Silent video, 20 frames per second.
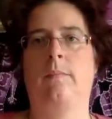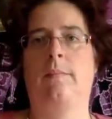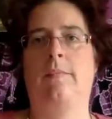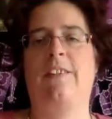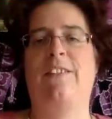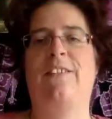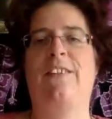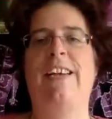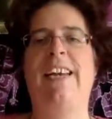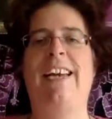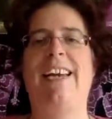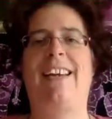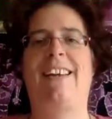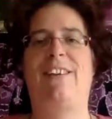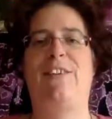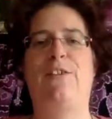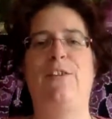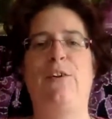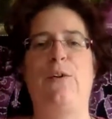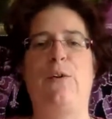Okay,
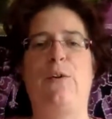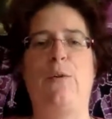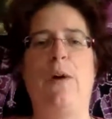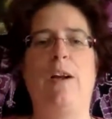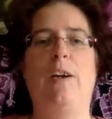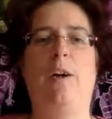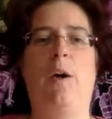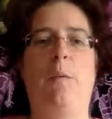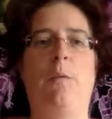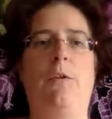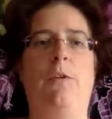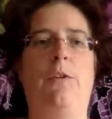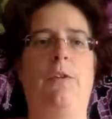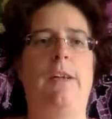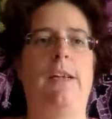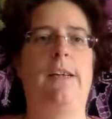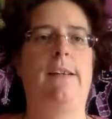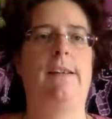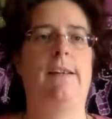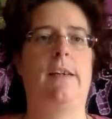so welcome to
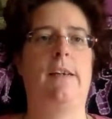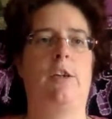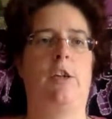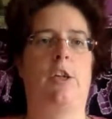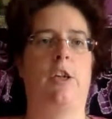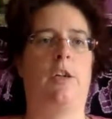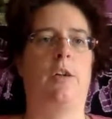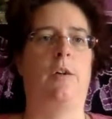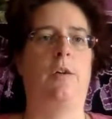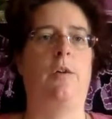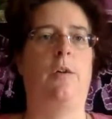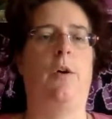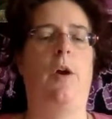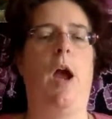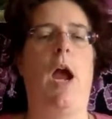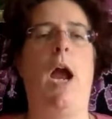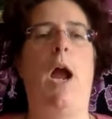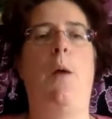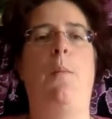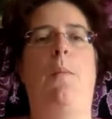today's session.
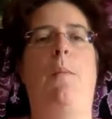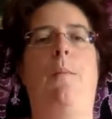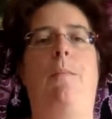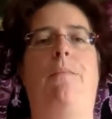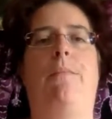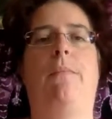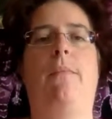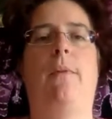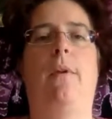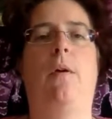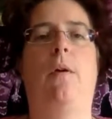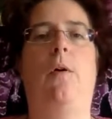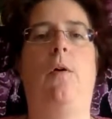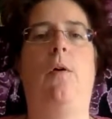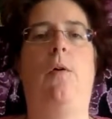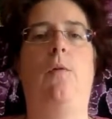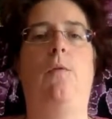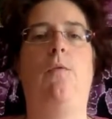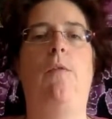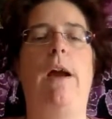
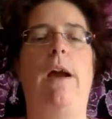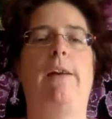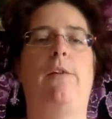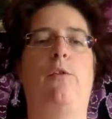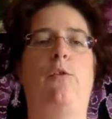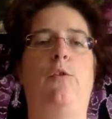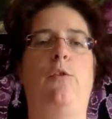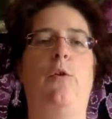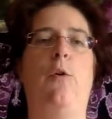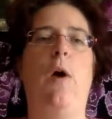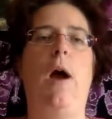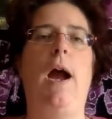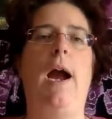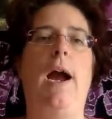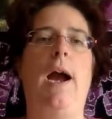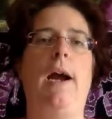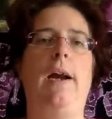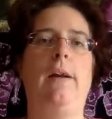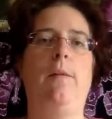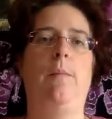Right, so I
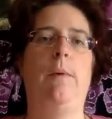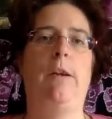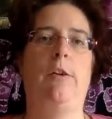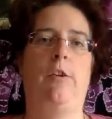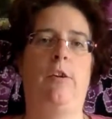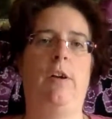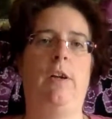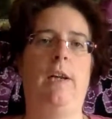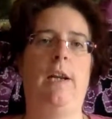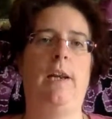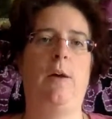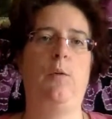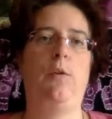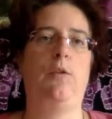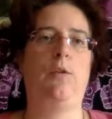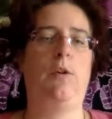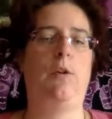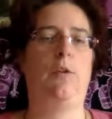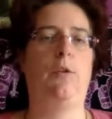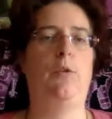had mentioned that I was
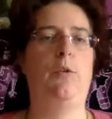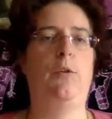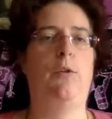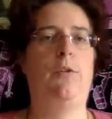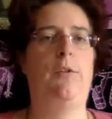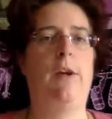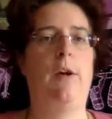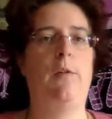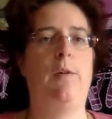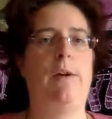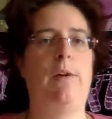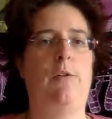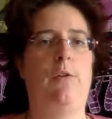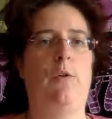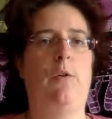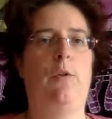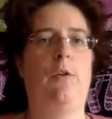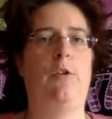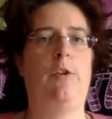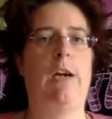going to do a series
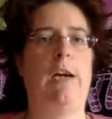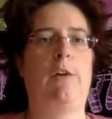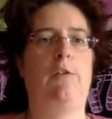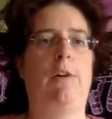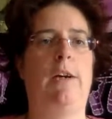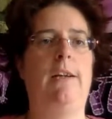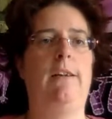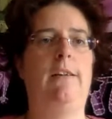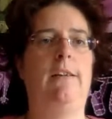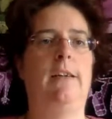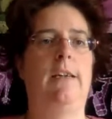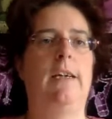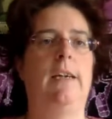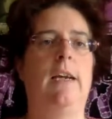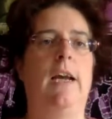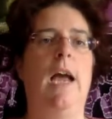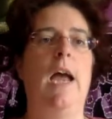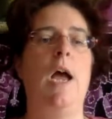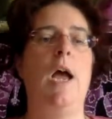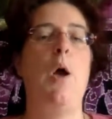on the chakras,
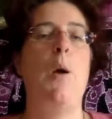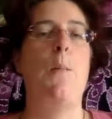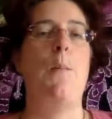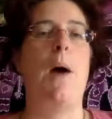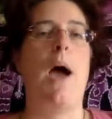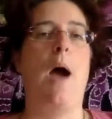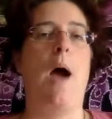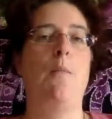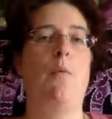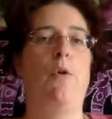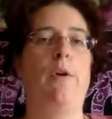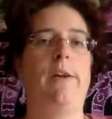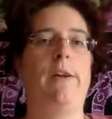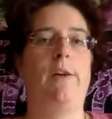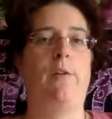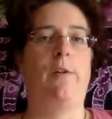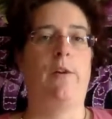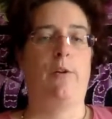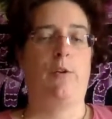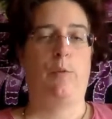but I'm already
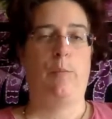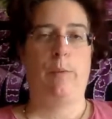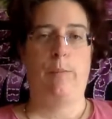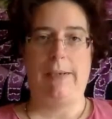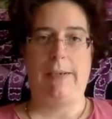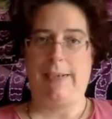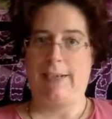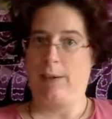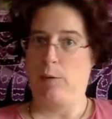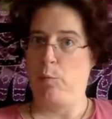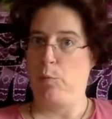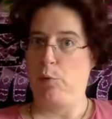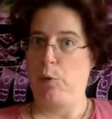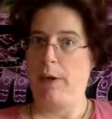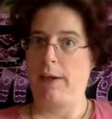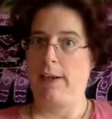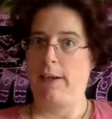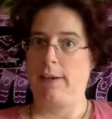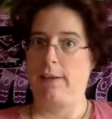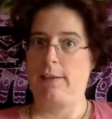going to be making a
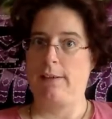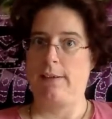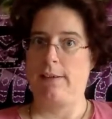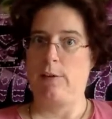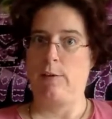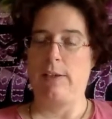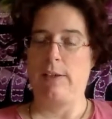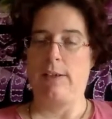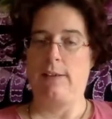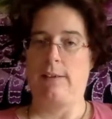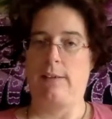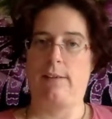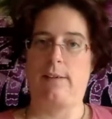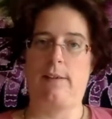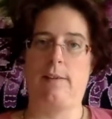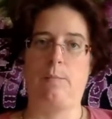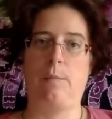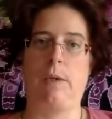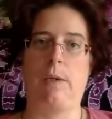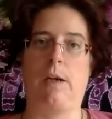break in the series
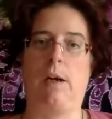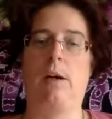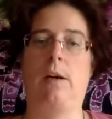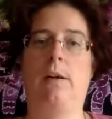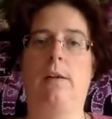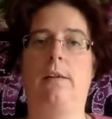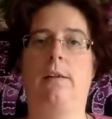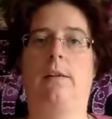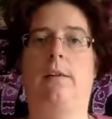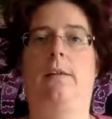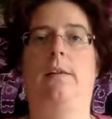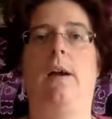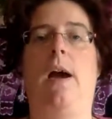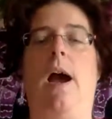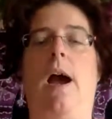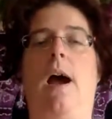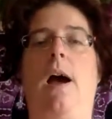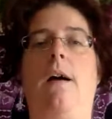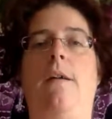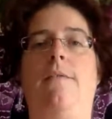because
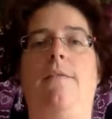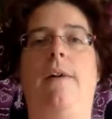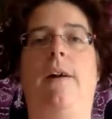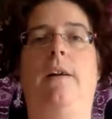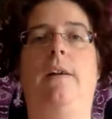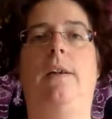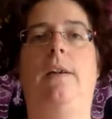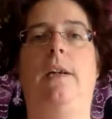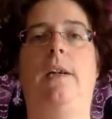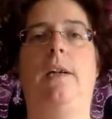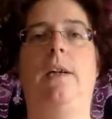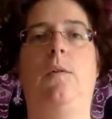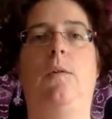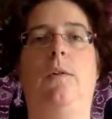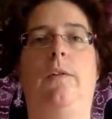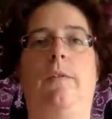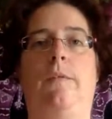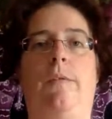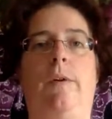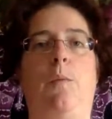I felt like there
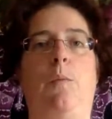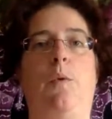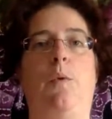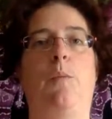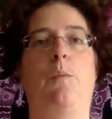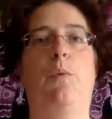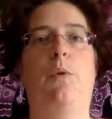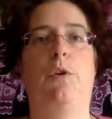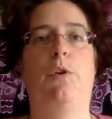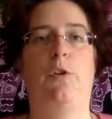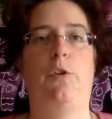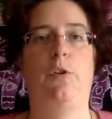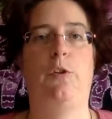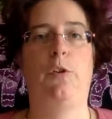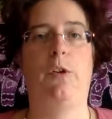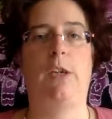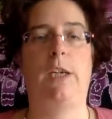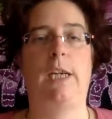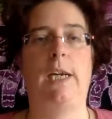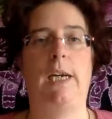was something more important to do
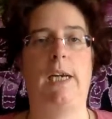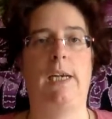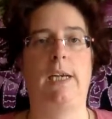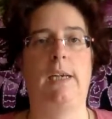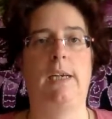today,